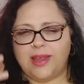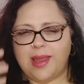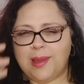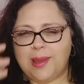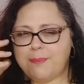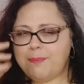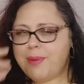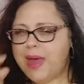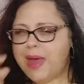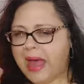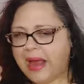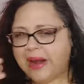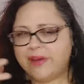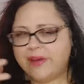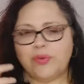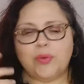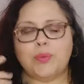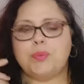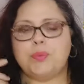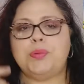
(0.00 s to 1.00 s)

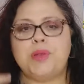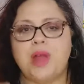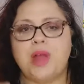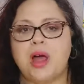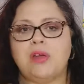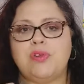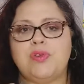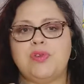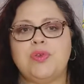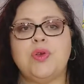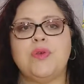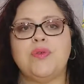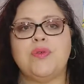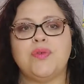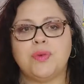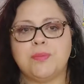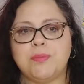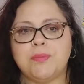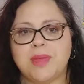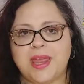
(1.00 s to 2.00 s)
impactful blush
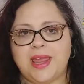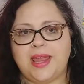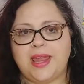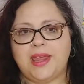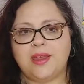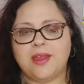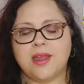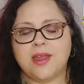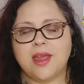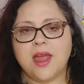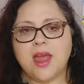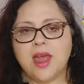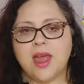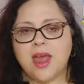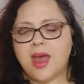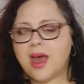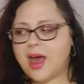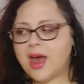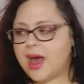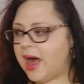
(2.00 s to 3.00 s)
for me.
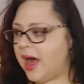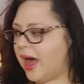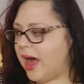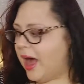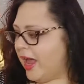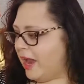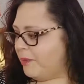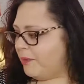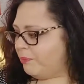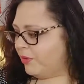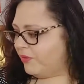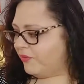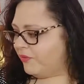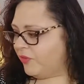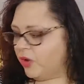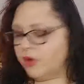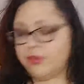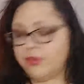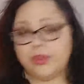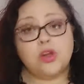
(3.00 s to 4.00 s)
I
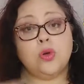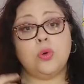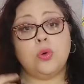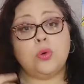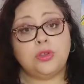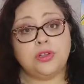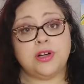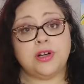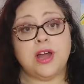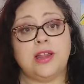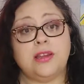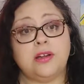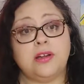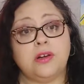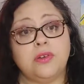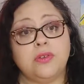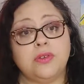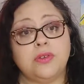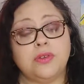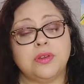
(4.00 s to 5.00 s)
prefer the cooler
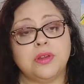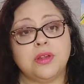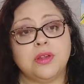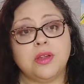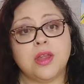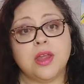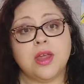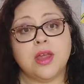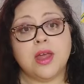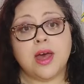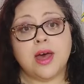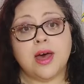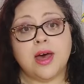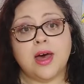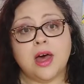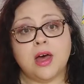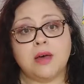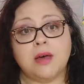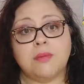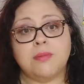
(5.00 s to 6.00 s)
colors
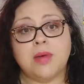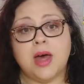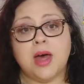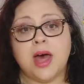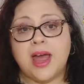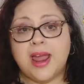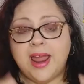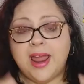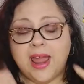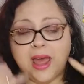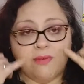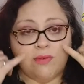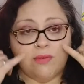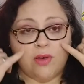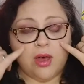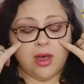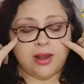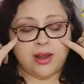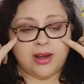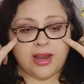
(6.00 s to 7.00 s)
um, I have
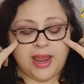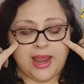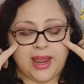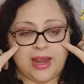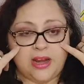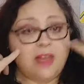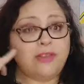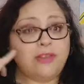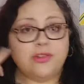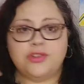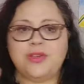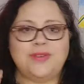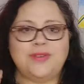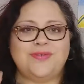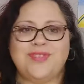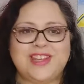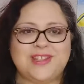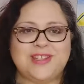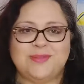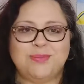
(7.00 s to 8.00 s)
on another Too
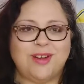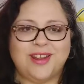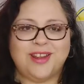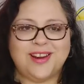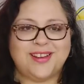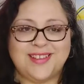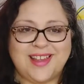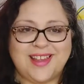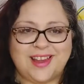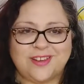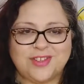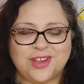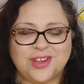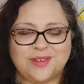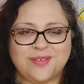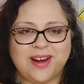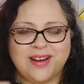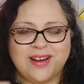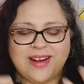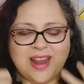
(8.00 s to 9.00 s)
Faced product actually
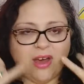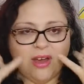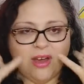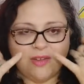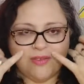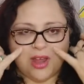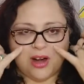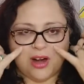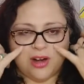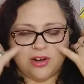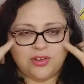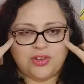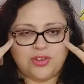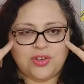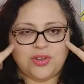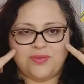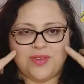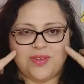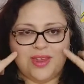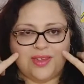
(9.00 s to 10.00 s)
right now. I've got on
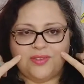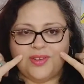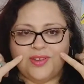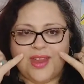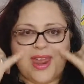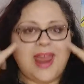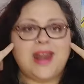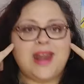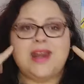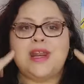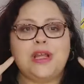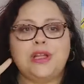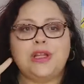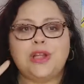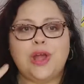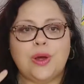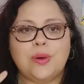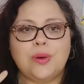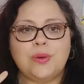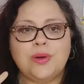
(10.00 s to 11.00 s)
Too Faced Candy
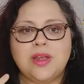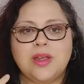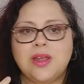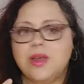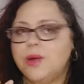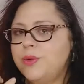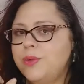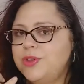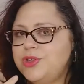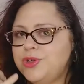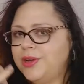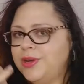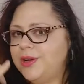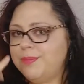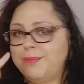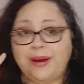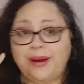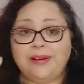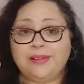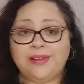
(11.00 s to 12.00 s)
Glow, which you
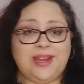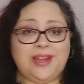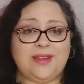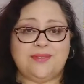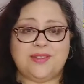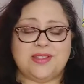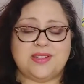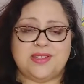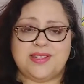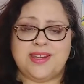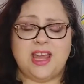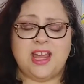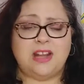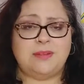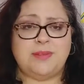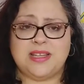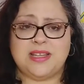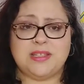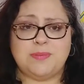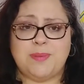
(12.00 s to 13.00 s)
can barely even see
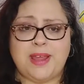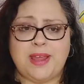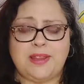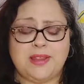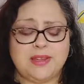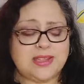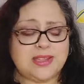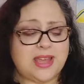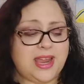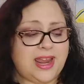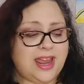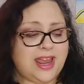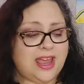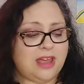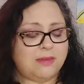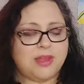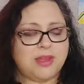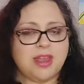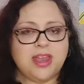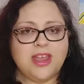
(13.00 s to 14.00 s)
on me as pale as I
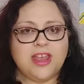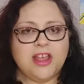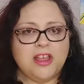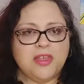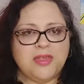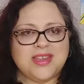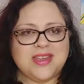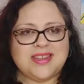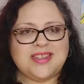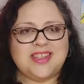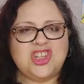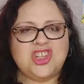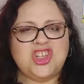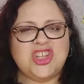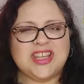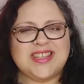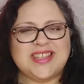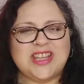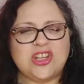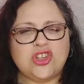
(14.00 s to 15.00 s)
am. This
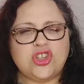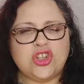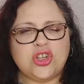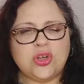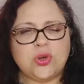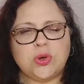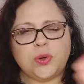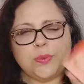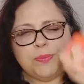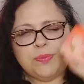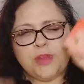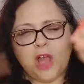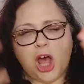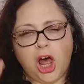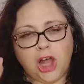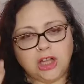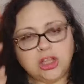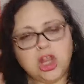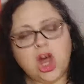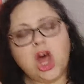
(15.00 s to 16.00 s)
doesn't do
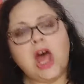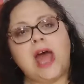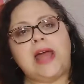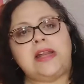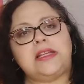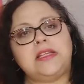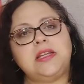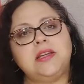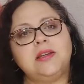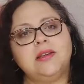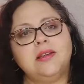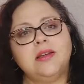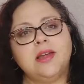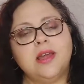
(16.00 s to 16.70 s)
a lot.